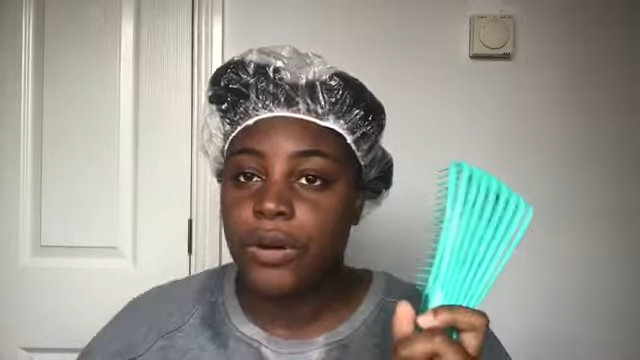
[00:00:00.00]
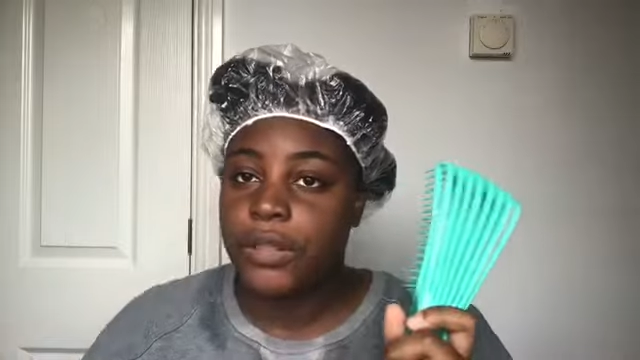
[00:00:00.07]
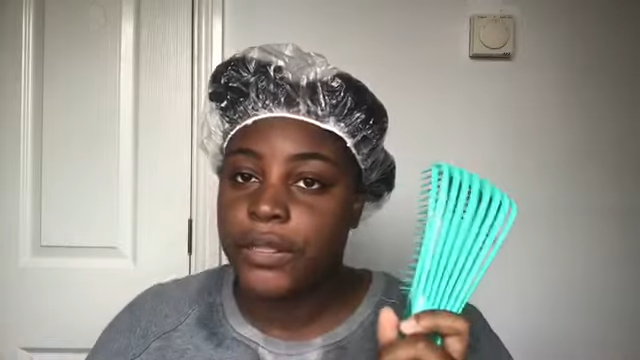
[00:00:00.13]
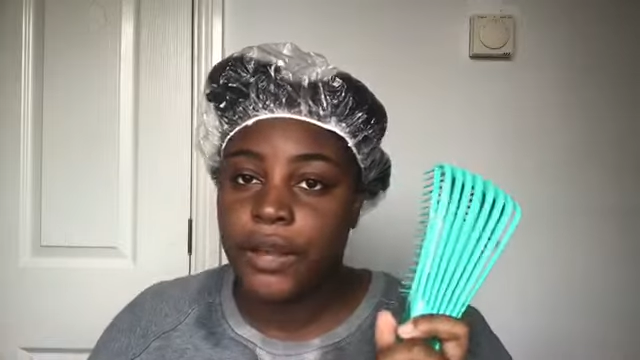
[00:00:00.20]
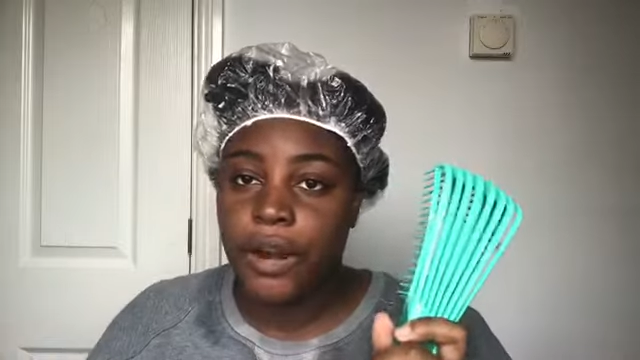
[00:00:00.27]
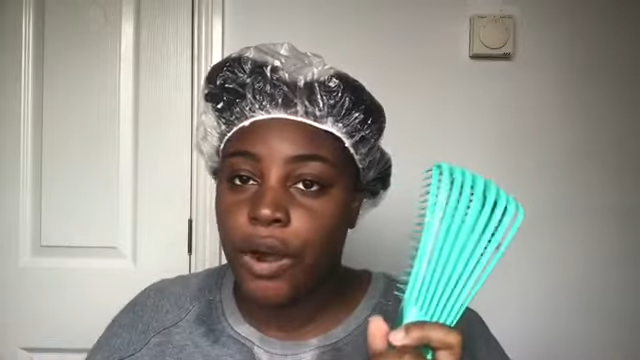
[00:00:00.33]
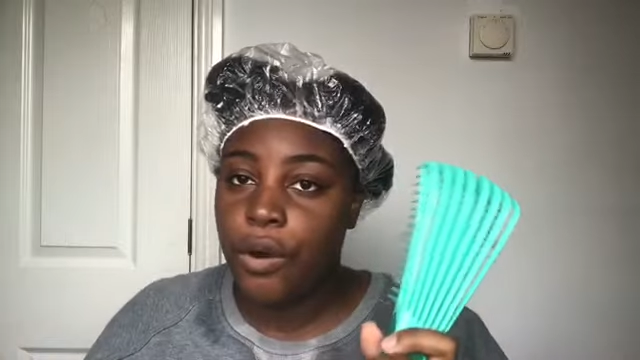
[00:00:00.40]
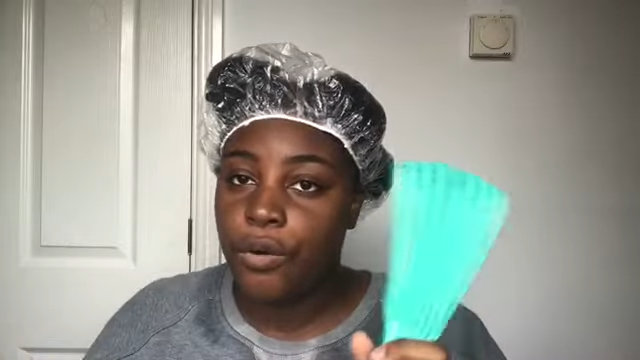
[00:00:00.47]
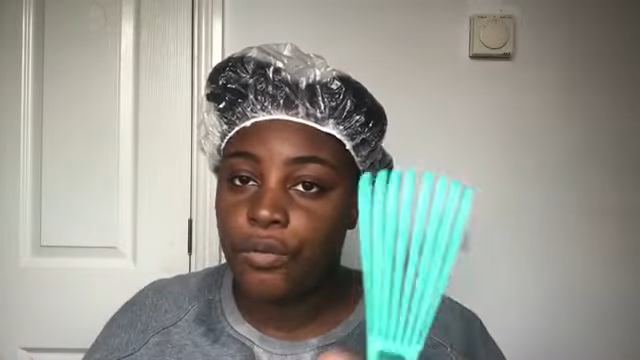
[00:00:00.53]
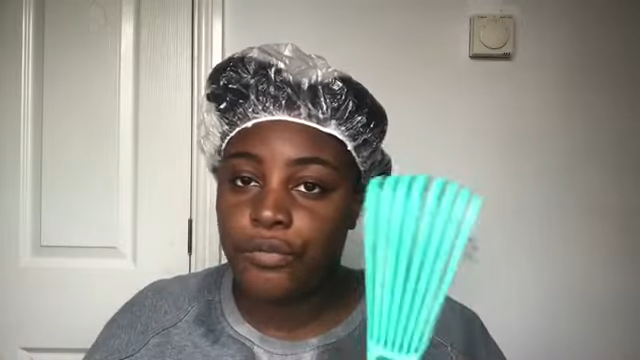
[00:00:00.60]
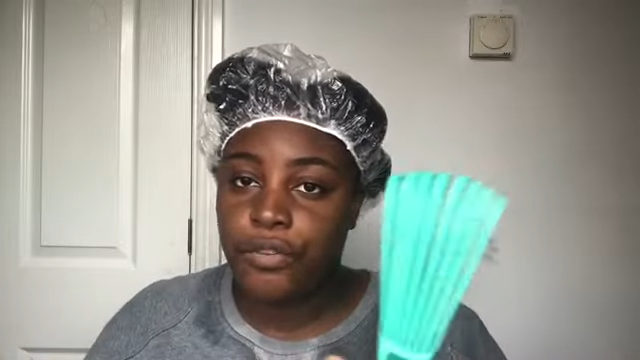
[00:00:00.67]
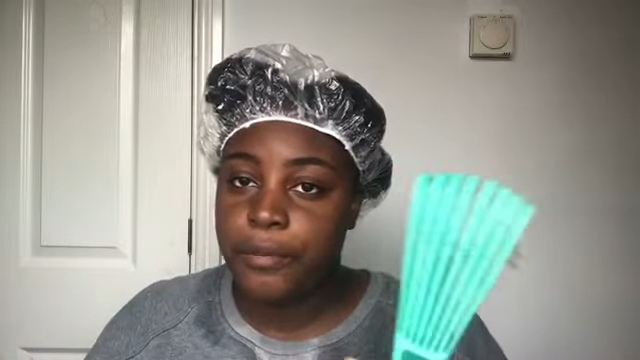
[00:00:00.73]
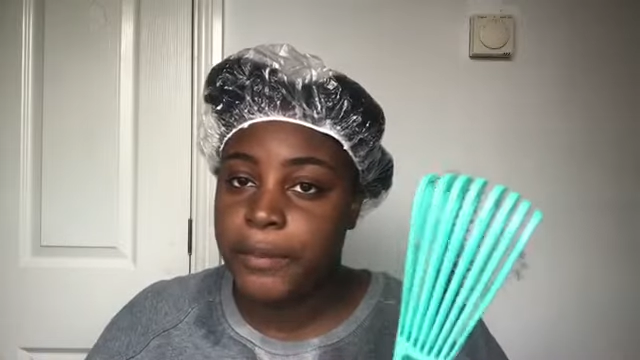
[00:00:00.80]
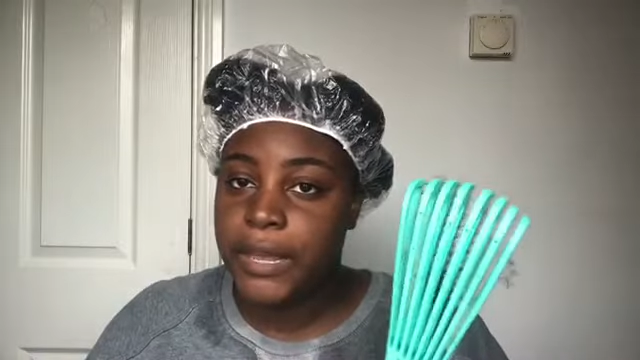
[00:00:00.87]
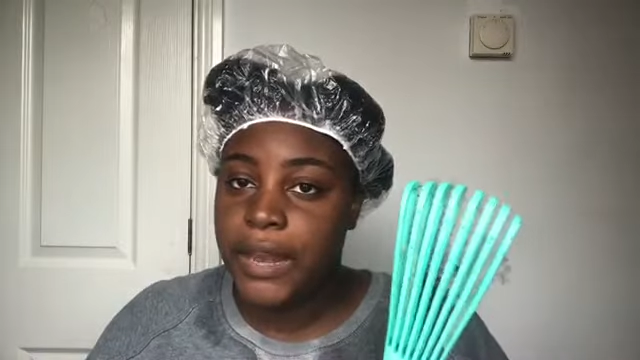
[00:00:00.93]
on their own
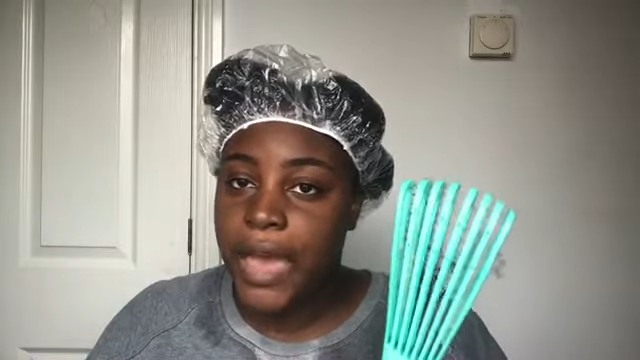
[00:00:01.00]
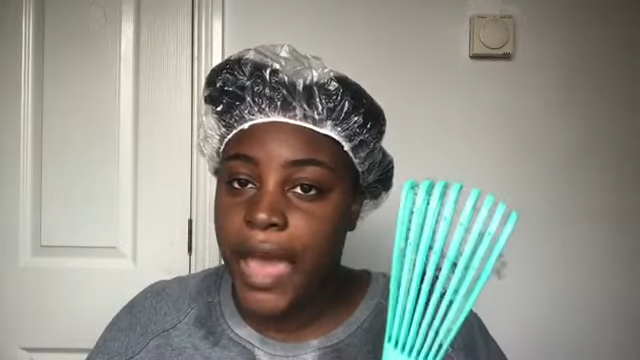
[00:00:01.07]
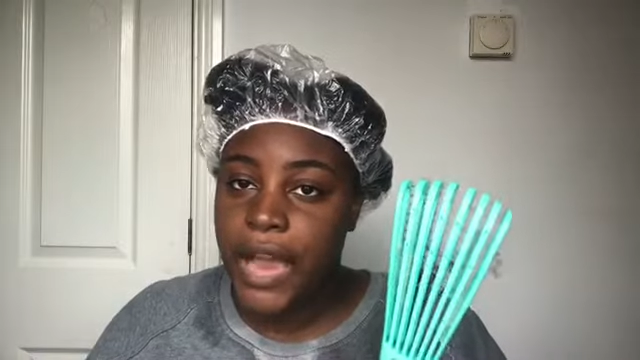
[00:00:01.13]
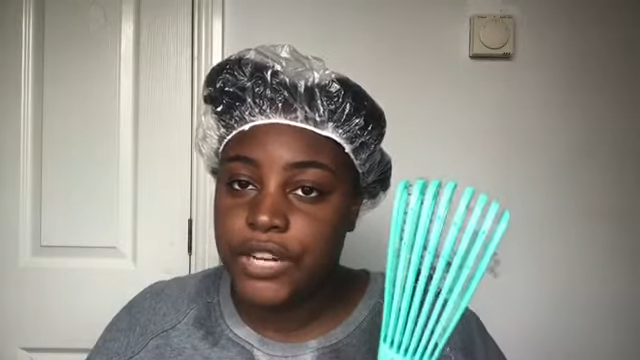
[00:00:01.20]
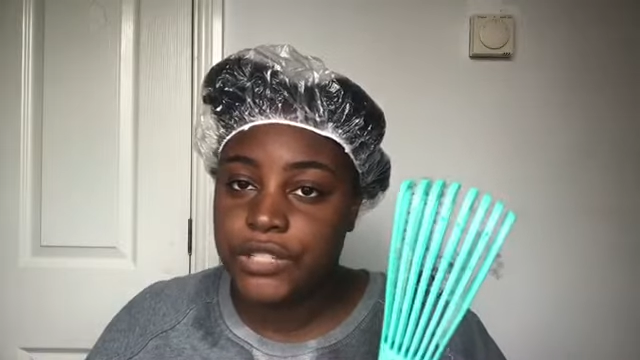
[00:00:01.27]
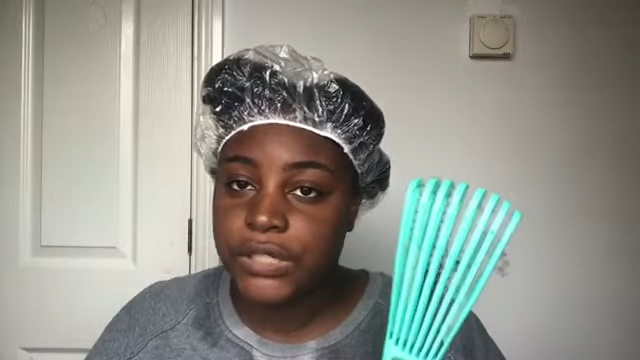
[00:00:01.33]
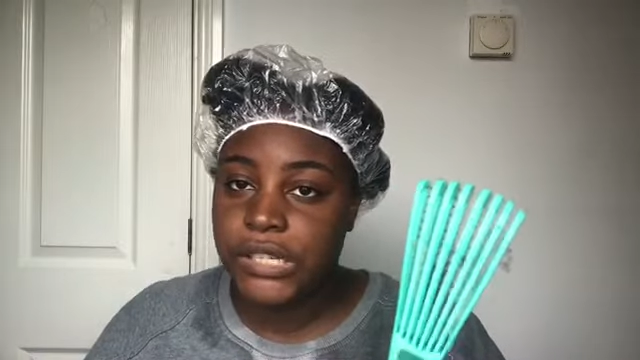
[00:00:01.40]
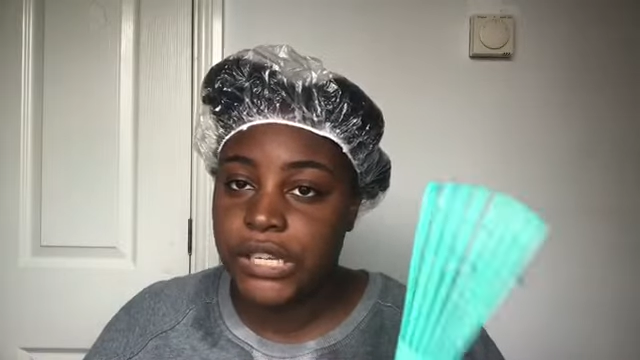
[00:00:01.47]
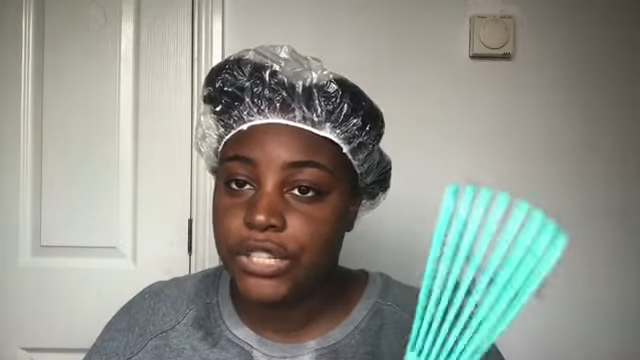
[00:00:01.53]
for me to actually